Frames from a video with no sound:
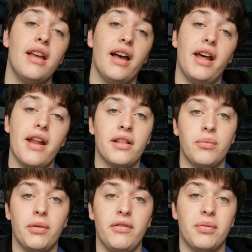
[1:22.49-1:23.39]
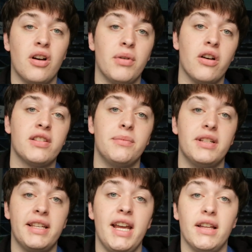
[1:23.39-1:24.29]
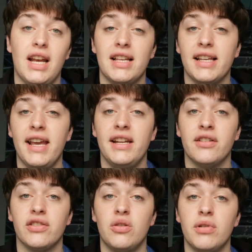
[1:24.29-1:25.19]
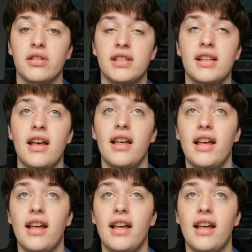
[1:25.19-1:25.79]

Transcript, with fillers: Uh, not what we've become accustomed to seeing in the last eighteen or so months.